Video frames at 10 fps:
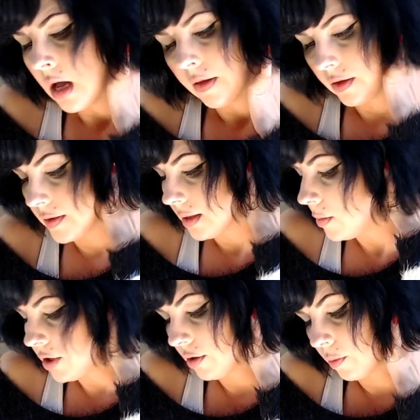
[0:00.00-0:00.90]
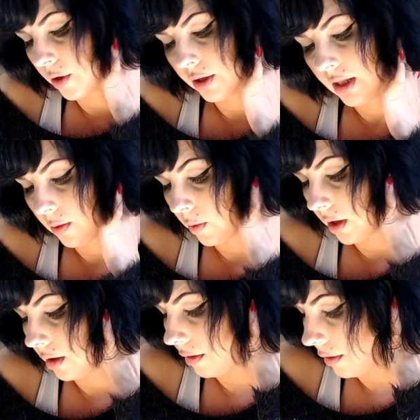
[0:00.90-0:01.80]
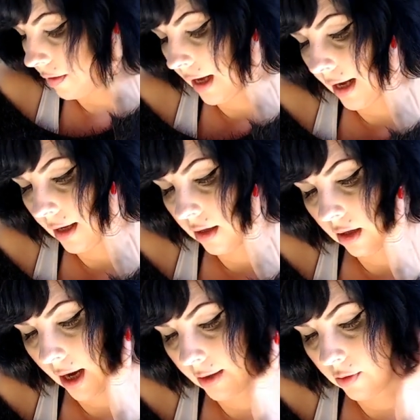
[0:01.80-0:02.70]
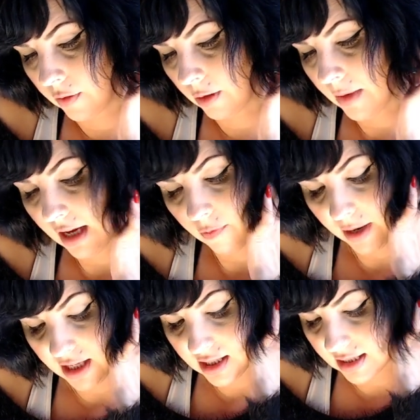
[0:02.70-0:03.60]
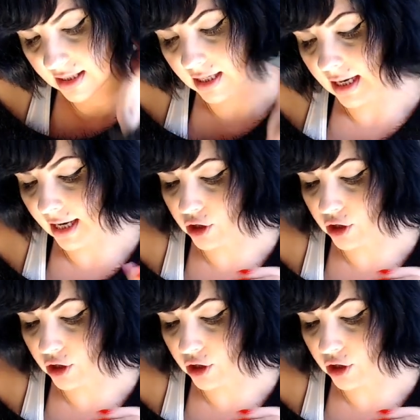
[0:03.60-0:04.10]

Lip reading: There's someone you're working with that, I don't know, there may have been a disconnect.